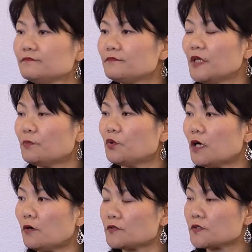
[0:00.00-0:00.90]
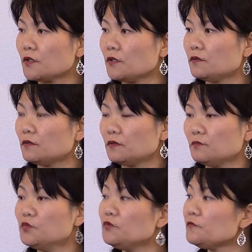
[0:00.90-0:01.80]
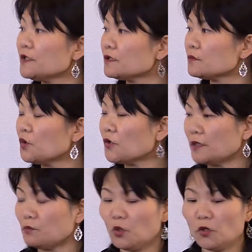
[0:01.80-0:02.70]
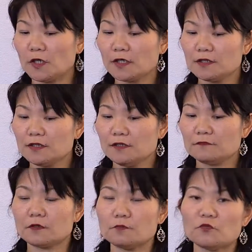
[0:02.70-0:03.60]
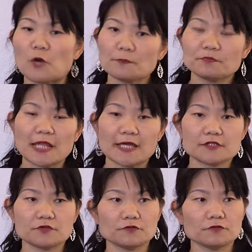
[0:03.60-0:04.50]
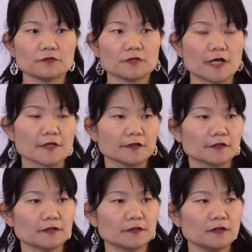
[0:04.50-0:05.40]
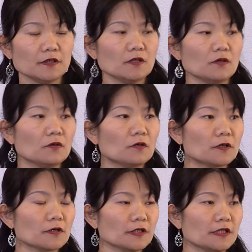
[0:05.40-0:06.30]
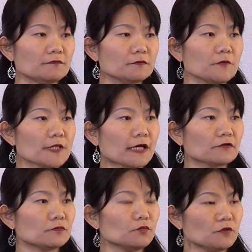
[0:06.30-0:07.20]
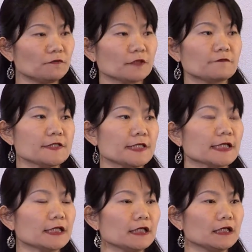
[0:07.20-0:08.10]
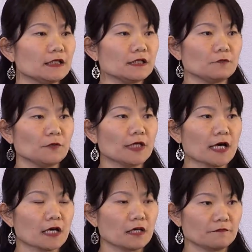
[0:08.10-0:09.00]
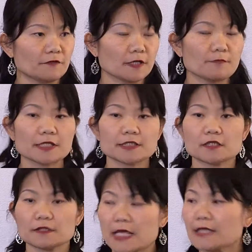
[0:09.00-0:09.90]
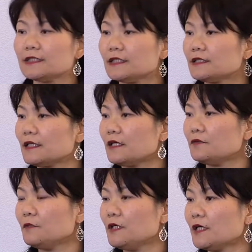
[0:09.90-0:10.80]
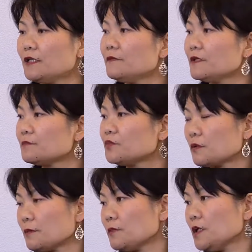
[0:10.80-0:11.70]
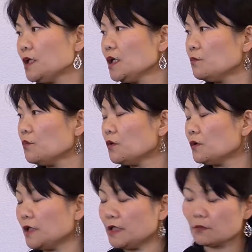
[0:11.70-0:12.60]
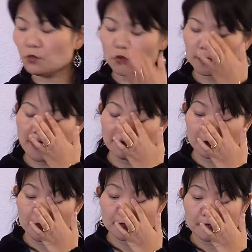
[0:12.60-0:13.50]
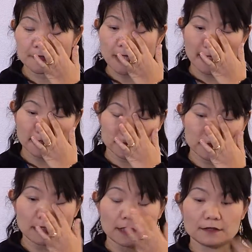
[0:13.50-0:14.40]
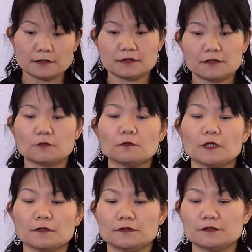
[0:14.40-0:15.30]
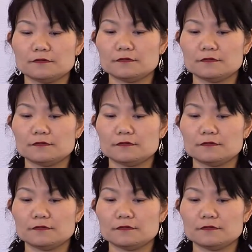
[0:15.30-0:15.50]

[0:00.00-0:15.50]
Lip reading: People are also moving more and more from one place to another, or even without moving physically, we are very much connected, and we are living probably more in a more diverse society in the world.